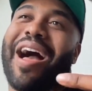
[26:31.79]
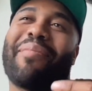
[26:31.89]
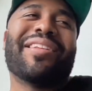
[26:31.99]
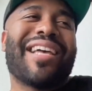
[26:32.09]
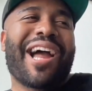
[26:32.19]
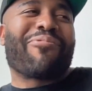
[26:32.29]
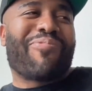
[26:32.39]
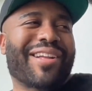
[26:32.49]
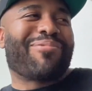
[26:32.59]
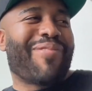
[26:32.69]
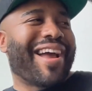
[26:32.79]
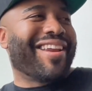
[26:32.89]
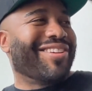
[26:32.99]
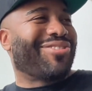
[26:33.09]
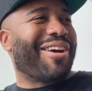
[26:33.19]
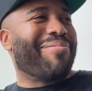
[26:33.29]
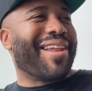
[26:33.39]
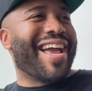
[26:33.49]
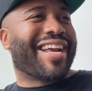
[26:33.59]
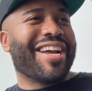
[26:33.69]
a direct writer, so
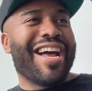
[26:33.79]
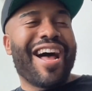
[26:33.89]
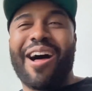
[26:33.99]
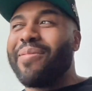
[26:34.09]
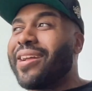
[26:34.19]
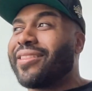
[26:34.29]
I'm like